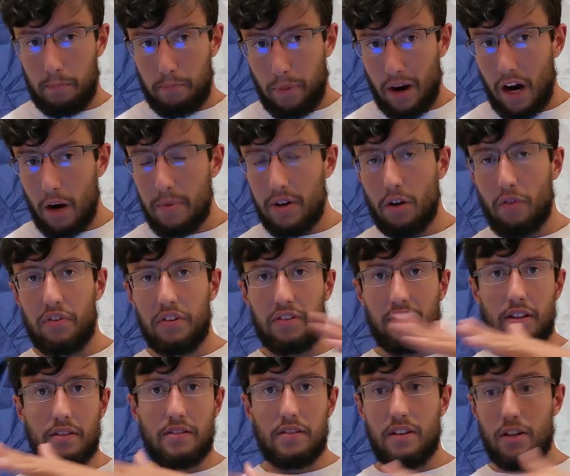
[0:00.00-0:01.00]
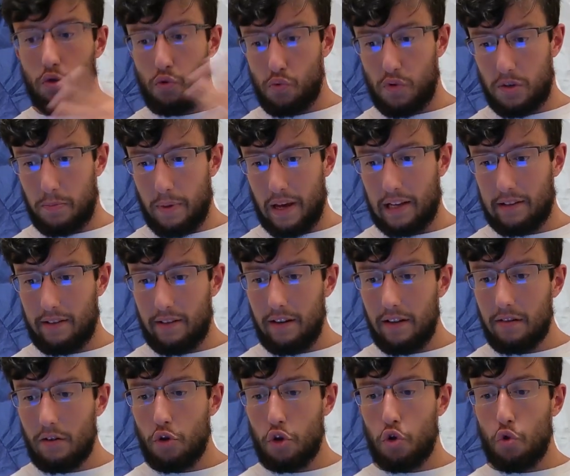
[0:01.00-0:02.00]
Pyramid of intensity is
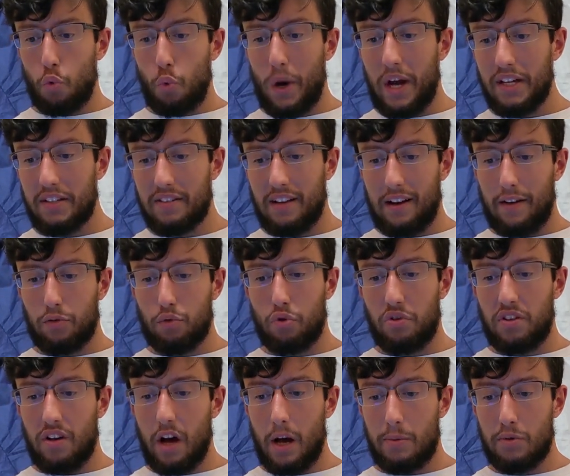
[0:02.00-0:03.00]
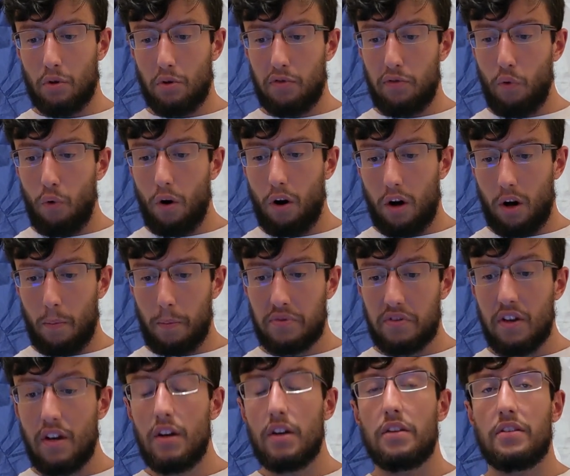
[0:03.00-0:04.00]
respected, you rest after the abs or
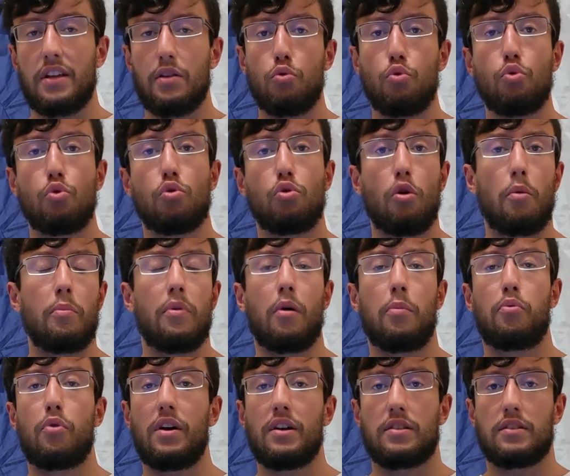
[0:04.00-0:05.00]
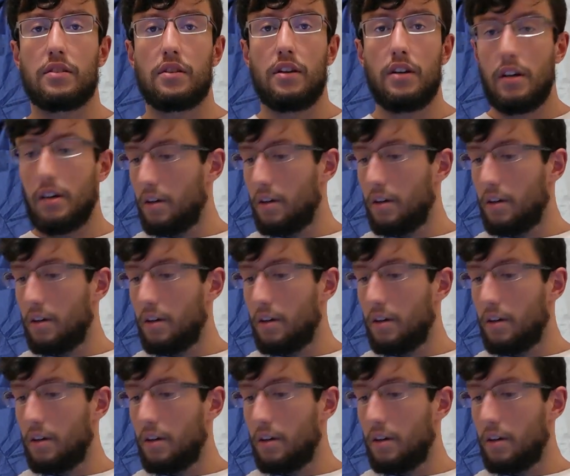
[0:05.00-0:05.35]
forearms, then you do the dumbbell press.